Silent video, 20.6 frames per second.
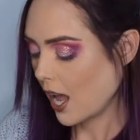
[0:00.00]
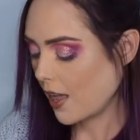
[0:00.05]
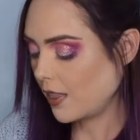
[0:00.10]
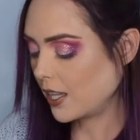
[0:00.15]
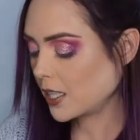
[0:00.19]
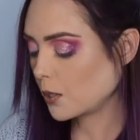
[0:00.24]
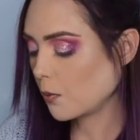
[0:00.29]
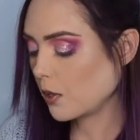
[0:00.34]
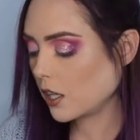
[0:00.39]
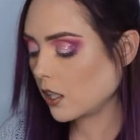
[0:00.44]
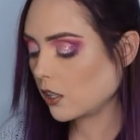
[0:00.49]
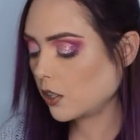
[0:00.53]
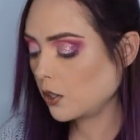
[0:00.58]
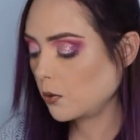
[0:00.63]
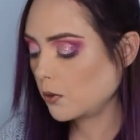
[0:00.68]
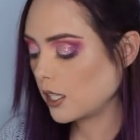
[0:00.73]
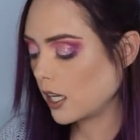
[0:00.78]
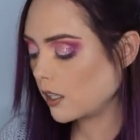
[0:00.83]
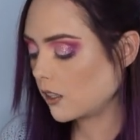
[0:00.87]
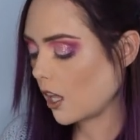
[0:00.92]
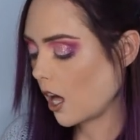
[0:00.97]
And this one
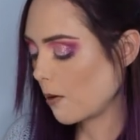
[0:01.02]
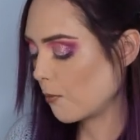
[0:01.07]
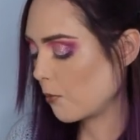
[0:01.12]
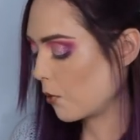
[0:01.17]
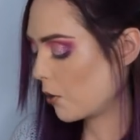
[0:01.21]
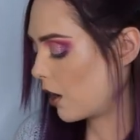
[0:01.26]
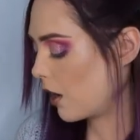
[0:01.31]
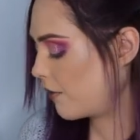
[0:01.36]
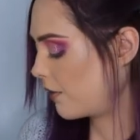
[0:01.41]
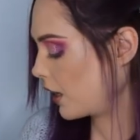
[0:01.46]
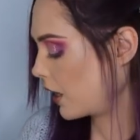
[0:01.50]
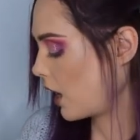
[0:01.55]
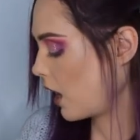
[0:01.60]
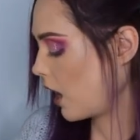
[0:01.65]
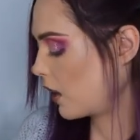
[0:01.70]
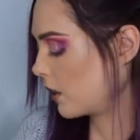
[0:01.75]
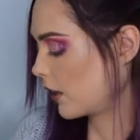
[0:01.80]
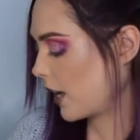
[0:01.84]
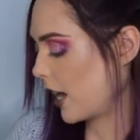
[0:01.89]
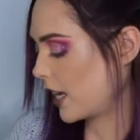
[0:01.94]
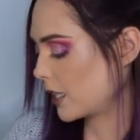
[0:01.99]
includes a lot more of the
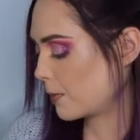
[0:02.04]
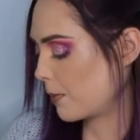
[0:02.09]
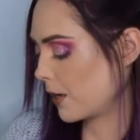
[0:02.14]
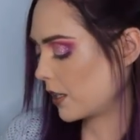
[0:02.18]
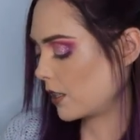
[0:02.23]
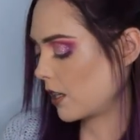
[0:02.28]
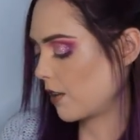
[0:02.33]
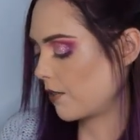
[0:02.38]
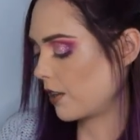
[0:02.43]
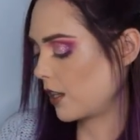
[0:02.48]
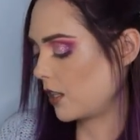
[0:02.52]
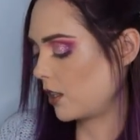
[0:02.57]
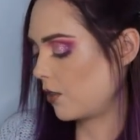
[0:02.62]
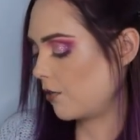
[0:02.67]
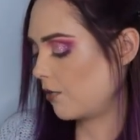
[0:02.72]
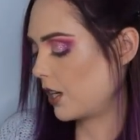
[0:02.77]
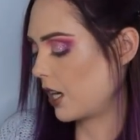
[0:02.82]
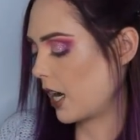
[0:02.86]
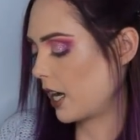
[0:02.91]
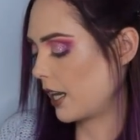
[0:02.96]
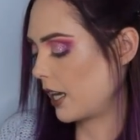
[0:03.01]
color aspect of it.
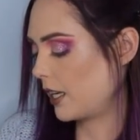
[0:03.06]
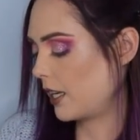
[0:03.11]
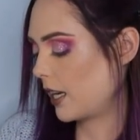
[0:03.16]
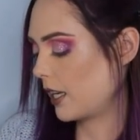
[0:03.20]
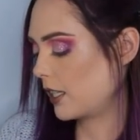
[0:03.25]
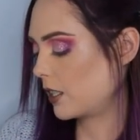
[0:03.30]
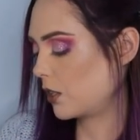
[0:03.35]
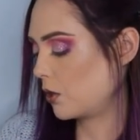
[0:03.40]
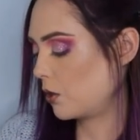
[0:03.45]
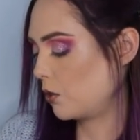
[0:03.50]
You've got a nice